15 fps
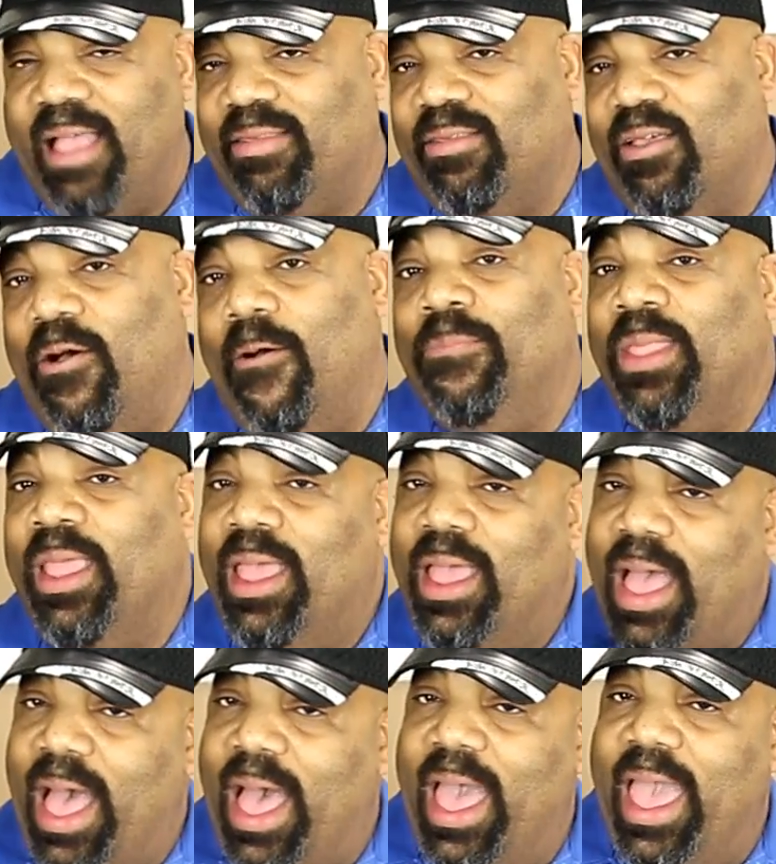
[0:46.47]
So
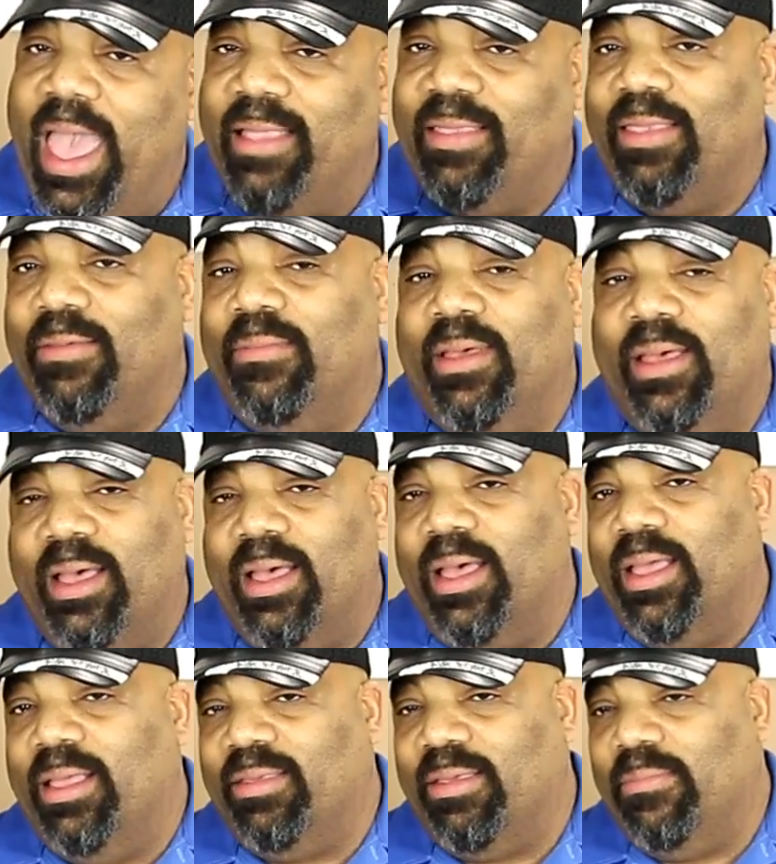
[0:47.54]
I had some
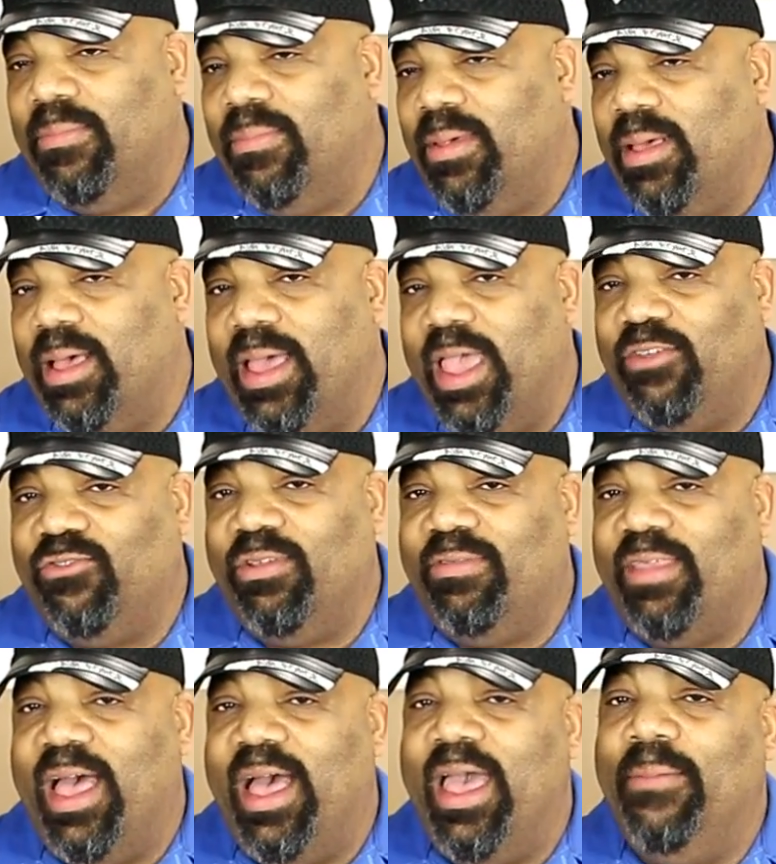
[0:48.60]
extra
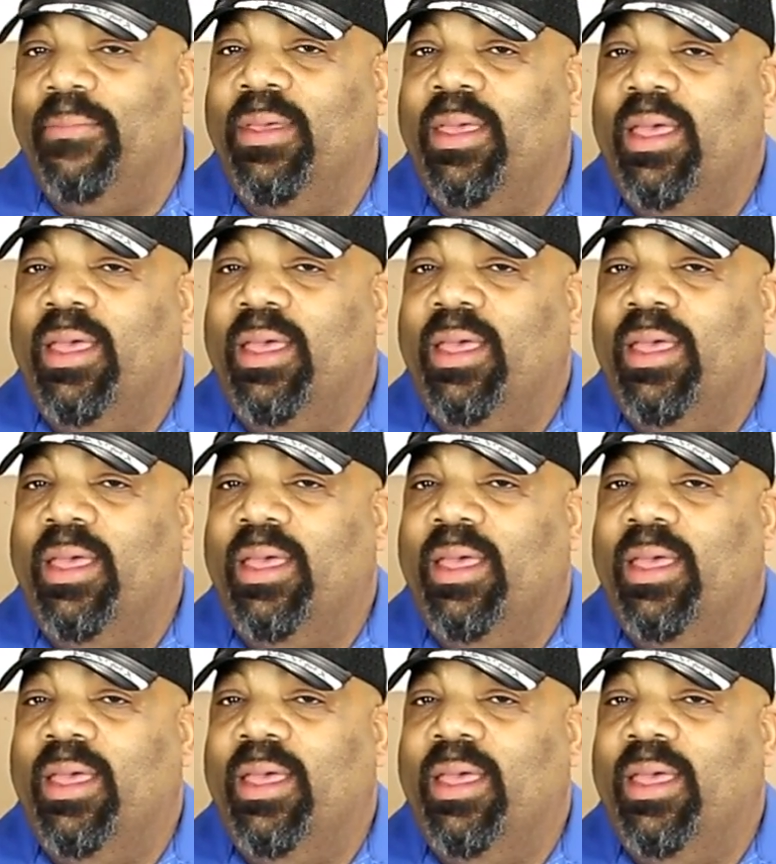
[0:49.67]
time